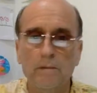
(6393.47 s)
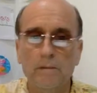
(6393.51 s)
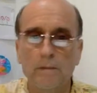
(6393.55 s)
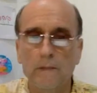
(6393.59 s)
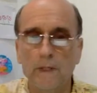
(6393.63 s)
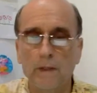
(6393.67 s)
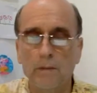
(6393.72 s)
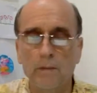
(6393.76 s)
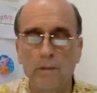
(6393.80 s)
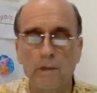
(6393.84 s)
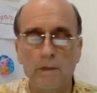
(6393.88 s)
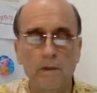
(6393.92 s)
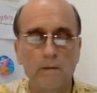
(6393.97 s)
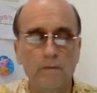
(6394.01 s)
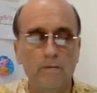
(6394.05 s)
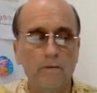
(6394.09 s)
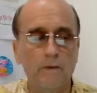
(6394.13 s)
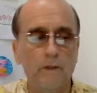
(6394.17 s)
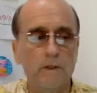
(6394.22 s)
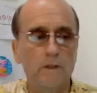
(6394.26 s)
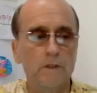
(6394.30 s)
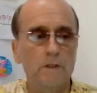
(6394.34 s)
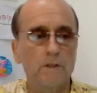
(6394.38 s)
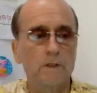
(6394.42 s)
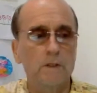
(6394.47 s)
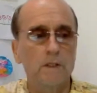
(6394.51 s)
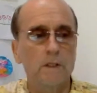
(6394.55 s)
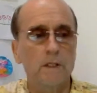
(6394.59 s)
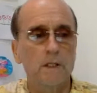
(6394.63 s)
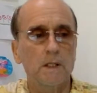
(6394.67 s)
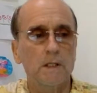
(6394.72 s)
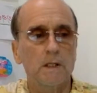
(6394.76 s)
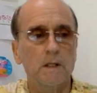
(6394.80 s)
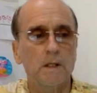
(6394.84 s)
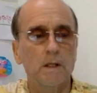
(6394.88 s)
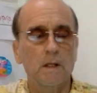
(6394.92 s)
Timothy Ferris
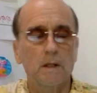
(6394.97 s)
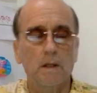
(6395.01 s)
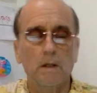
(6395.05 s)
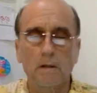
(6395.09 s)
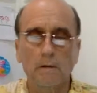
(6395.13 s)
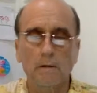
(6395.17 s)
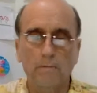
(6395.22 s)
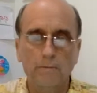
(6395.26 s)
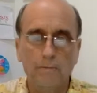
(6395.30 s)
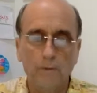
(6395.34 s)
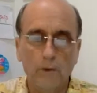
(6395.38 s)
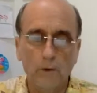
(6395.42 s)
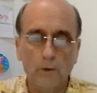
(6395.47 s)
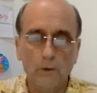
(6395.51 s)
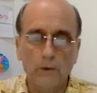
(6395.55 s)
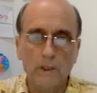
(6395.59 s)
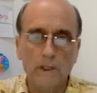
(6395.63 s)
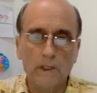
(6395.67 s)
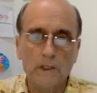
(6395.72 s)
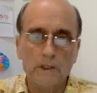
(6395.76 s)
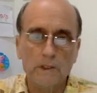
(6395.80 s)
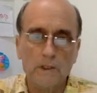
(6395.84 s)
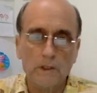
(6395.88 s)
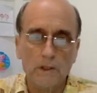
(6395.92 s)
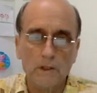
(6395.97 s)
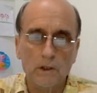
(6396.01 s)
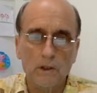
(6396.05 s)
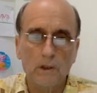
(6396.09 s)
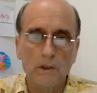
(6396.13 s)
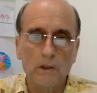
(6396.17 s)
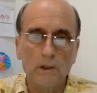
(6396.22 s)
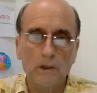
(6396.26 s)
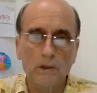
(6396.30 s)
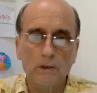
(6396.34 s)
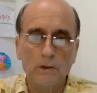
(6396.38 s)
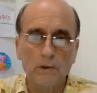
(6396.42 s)
said, focus
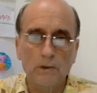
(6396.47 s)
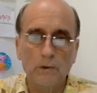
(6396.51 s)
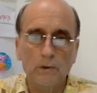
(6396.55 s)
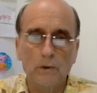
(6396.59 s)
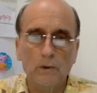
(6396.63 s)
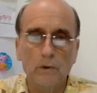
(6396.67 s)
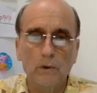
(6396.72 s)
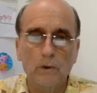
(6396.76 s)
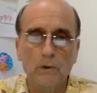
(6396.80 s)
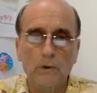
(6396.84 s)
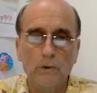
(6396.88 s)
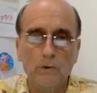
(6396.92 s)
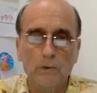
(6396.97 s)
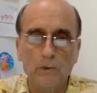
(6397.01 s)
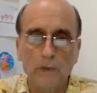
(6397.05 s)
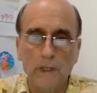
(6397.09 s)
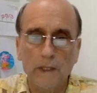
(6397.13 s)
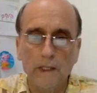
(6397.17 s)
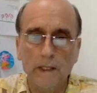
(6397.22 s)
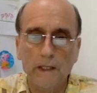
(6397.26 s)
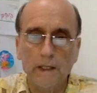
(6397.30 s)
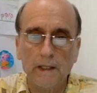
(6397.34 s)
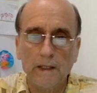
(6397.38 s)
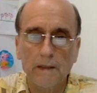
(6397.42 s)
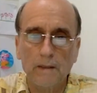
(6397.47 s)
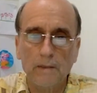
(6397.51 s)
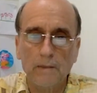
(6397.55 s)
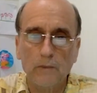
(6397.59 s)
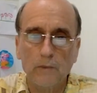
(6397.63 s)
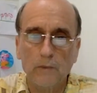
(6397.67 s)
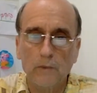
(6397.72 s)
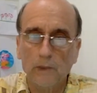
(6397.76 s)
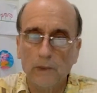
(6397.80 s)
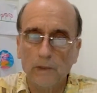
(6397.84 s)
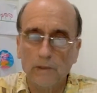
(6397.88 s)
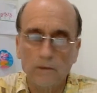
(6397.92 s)
on your dream.
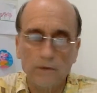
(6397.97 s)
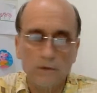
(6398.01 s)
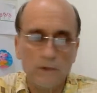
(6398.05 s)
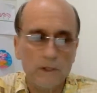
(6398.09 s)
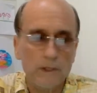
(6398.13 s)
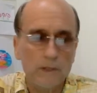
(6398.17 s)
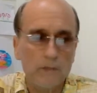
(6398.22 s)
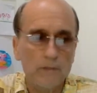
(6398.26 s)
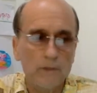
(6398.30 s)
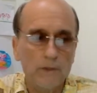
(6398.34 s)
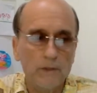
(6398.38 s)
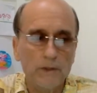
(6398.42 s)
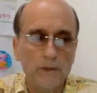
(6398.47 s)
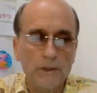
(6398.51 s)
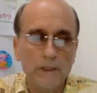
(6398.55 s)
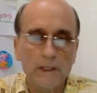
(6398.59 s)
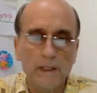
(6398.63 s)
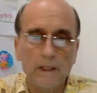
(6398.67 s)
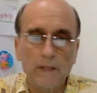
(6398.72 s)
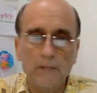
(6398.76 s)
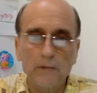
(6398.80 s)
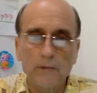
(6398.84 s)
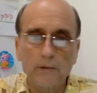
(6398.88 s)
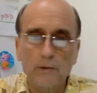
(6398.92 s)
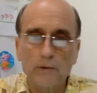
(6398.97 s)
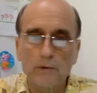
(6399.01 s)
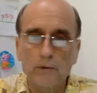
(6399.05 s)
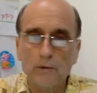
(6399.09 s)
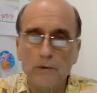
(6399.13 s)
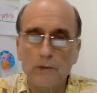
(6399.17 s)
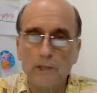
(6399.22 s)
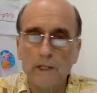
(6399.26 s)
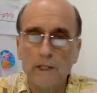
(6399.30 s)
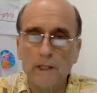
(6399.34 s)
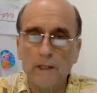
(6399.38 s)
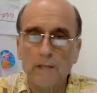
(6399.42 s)
Whatever's not building up your
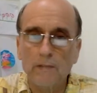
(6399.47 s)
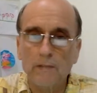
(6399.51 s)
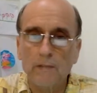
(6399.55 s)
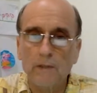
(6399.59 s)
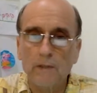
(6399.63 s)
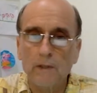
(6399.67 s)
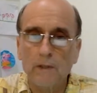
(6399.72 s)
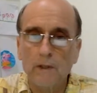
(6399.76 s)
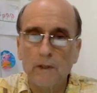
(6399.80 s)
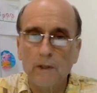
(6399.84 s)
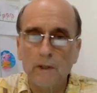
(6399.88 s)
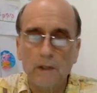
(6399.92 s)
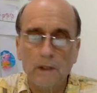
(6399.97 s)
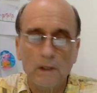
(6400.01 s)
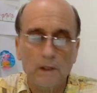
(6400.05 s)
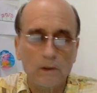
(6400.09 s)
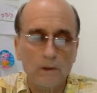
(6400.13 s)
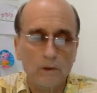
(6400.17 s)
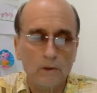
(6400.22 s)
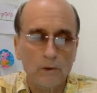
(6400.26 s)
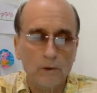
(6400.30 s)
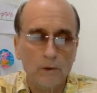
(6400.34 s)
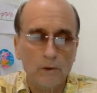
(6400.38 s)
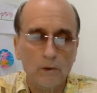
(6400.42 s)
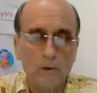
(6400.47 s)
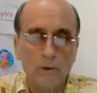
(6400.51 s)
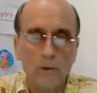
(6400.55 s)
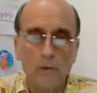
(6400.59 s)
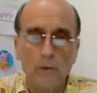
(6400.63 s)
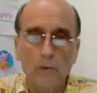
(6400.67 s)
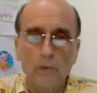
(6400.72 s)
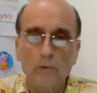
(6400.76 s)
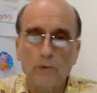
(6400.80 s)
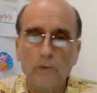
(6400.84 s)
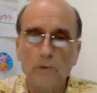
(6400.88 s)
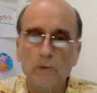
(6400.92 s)
dream and your
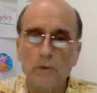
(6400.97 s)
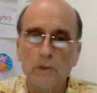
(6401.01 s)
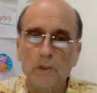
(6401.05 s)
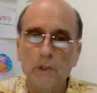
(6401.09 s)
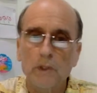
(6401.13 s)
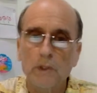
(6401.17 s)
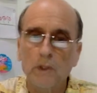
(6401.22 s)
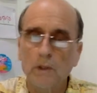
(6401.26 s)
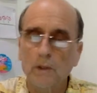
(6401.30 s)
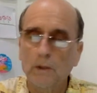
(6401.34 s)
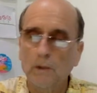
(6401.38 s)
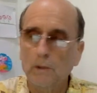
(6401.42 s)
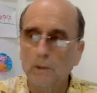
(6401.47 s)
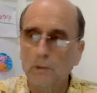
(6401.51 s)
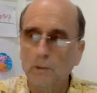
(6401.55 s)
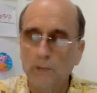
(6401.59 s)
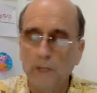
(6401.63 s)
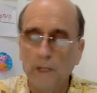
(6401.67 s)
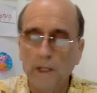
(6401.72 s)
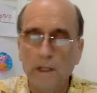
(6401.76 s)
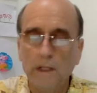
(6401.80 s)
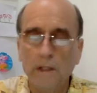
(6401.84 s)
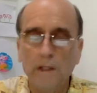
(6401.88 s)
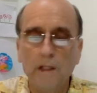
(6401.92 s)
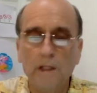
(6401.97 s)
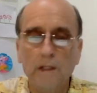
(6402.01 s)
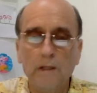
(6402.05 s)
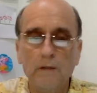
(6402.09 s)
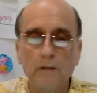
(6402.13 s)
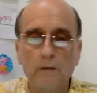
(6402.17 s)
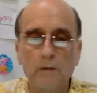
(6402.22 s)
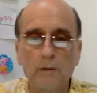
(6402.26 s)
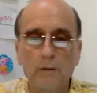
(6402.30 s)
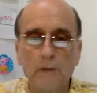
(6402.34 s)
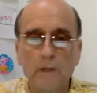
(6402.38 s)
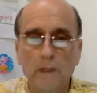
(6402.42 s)
goals, you may need
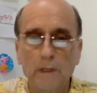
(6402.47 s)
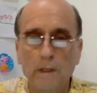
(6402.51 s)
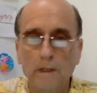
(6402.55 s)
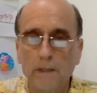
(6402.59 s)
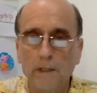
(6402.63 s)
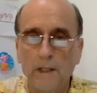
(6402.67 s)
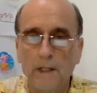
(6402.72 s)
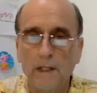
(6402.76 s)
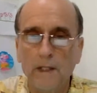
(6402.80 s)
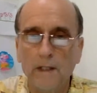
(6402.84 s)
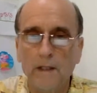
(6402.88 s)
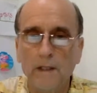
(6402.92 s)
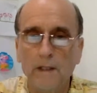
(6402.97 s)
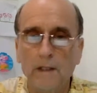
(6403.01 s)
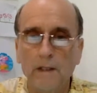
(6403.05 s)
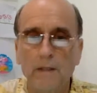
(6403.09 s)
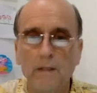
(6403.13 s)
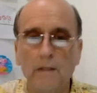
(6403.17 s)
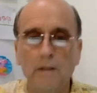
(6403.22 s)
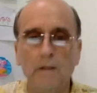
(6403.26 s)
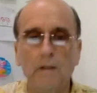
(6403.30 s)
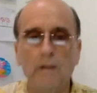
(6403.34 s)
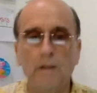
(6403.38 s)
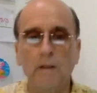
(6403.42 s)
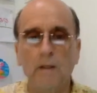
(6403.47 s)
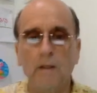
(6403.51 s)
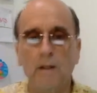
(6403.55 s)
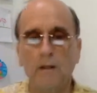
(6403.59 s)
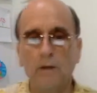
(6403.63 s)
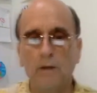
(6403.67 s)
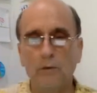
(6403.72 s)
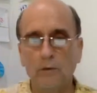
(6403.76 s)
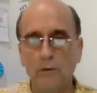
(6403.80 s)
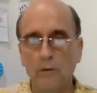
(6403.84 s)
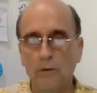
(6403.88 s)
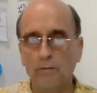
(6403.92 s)
to eliminate it.
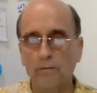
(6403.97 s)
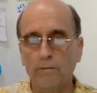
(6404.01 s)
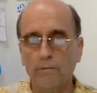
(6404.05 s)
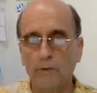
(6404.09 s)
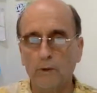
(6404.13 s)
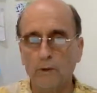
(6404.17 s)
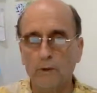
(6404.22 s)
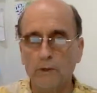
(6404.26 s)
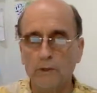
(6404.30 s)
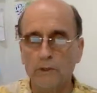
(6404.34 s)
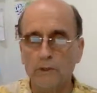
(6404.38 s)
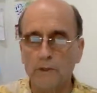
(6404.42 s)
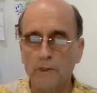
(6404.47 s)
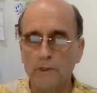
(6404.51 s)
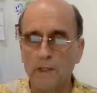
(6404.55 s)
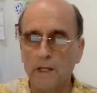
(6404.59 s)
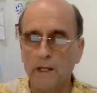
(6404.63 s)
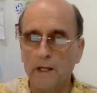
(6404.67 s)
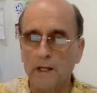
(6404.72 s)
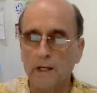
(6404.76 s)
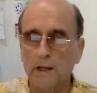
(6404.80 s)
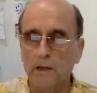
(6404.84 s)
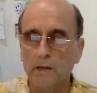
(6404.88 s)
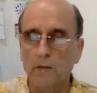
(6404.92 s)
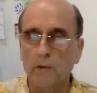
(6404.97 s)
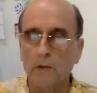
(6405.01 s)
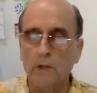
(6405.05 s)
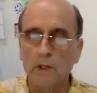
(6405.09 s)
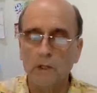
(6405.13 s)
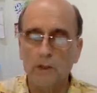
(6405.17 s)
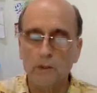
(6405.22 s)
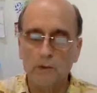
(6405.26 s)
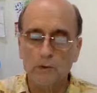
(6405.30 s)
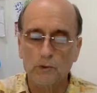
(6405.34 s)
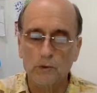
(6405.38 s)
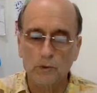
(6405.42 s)
Narrow your focus down
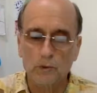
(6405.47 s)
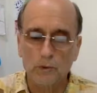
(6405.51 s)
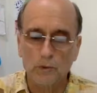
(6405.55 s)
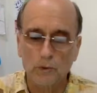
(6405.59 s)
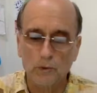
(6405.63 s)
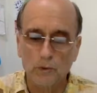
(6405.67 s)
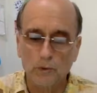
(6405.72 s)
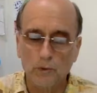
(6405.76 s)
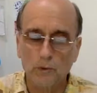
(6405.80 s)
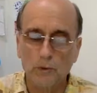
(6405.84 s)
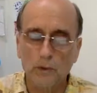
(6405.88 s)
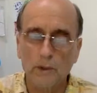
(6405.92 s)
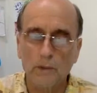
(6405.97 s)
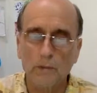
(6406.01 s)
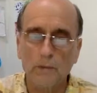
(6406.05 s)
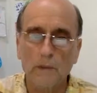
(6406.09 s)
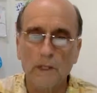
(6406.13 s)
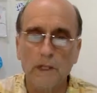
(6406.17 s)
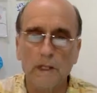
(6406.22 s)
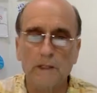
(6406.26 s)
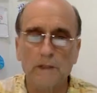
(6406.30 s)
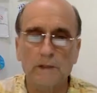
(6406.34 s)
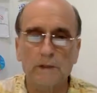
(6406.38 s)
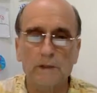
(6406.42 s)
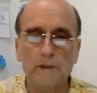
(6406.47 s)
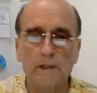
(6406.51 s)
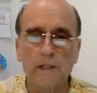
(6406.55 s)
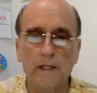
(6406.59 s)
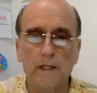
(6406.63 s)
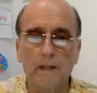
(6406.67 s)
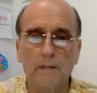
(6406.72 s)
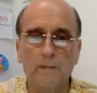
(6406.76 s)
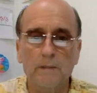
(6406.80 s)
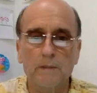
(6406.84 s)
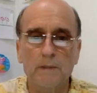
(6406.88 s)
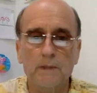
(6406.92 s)
so you can make
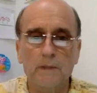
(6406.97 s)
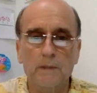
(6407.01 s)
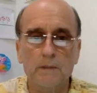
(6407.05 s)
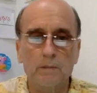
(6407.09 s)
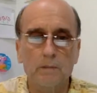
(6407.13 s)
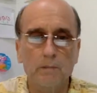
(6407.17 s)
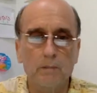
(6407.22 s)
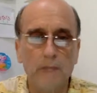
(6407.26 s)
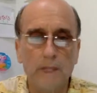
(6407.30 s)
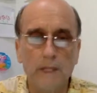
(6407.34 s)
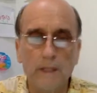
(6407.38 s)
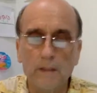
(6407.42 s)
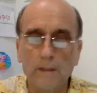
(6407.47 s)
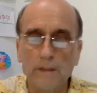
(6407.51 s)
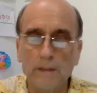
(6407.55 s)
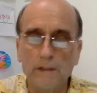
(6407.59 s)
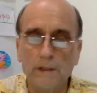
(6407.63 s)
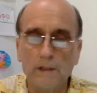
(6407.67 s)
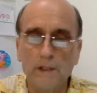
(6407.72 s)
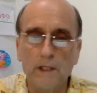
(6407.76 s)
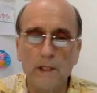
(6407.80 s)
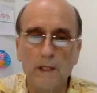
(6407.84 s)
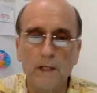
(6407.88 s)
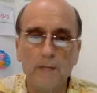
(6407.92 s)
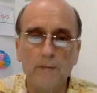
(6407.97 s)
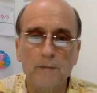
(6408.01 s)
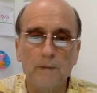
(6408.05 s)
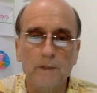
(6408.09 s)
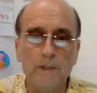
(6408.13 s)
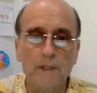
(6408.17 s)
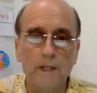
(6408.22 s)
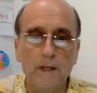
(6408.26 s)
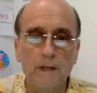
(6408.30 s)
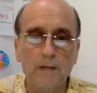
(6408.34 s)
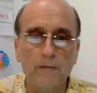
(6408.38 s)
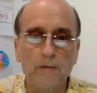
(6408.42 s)
steps, baby steps
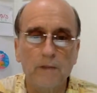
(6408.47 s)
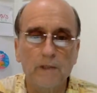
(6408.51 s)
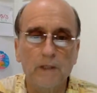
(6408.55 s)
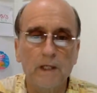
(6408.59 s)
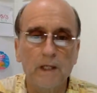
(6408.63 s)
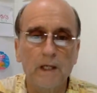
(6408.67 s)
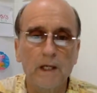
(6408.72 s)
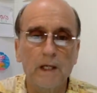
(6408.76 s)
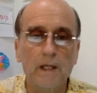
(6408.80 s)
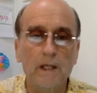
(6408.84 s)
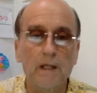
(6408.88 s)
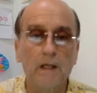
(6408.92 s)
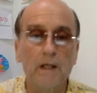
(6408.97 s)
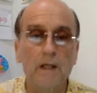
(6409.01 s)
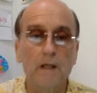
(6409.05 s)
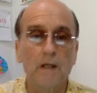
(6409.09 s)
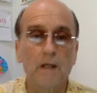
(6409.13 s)
every day